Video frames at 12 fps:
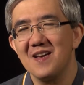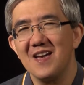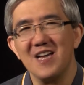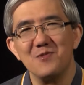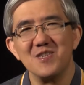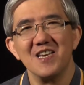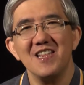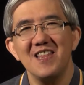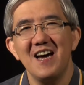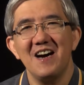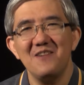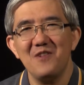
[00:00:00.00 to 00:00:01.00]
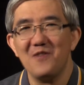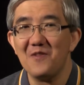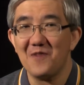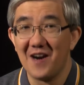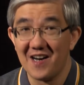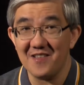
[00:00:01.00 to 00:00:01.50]
It was a love of a
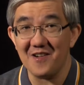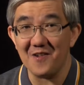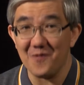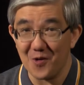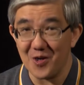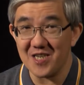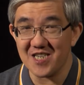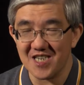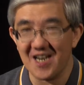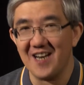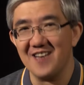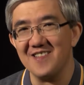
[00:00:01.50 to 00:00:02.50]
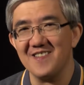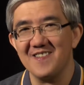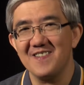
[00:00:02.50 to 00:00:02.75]
father for his child.